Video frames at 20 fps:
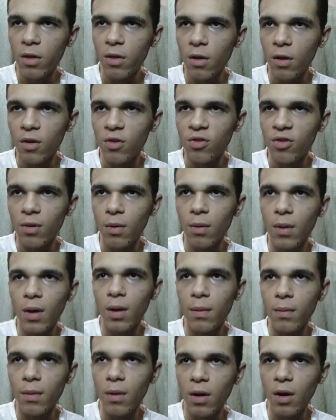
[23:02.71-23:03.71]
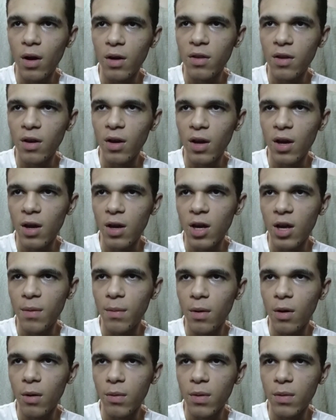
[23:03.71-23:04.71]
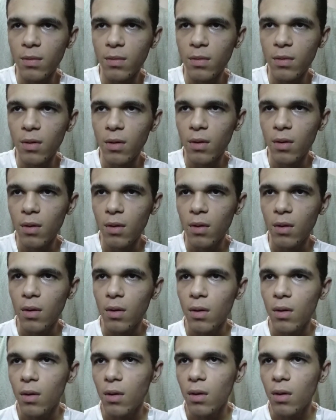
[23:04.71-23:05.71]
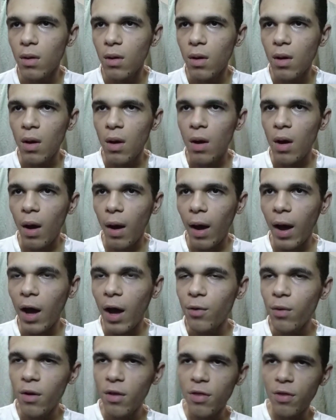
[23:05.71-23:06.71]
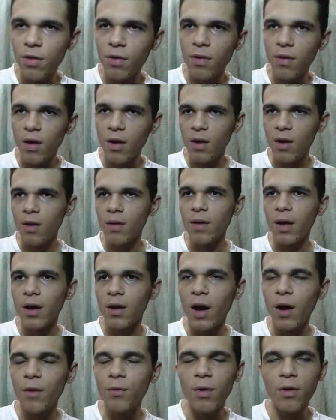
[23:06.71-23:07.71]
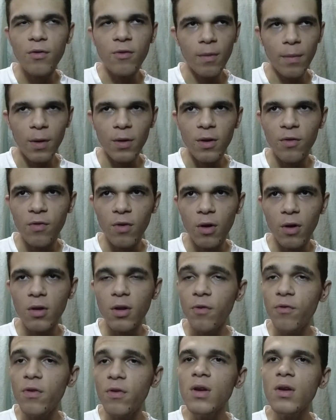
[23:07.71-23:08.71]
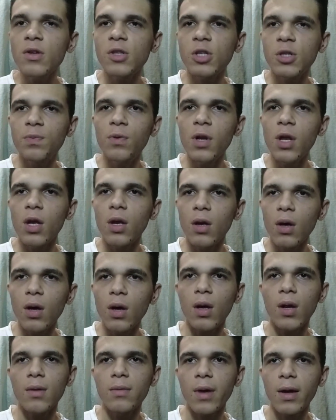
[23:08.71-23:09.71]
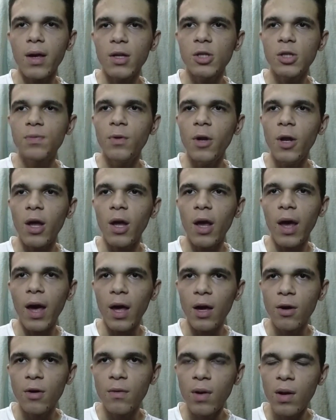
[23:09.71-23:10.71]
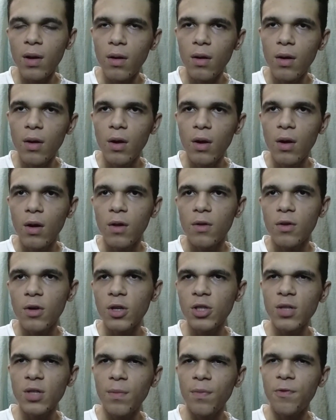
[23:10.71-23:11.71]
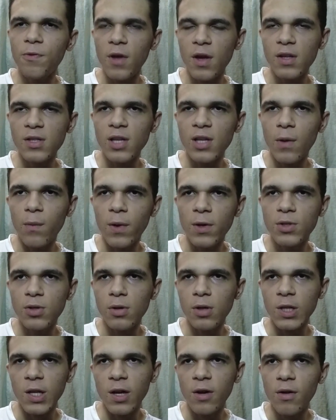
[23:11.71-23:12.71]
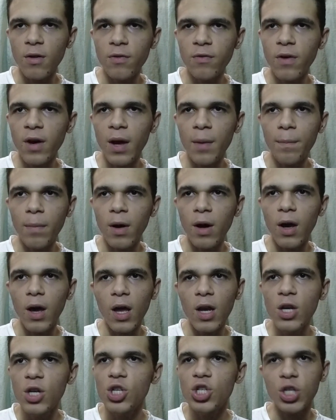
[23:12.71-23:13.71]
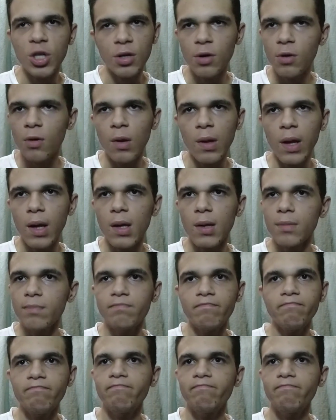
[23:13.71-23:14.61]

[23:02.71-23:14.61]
I think so, yeah. I think I can keep going. How do I think, like, how do I feel about the video? The video is pretty good. Like, it's pretty accurate. There are some things I want to clarify, but in general, like,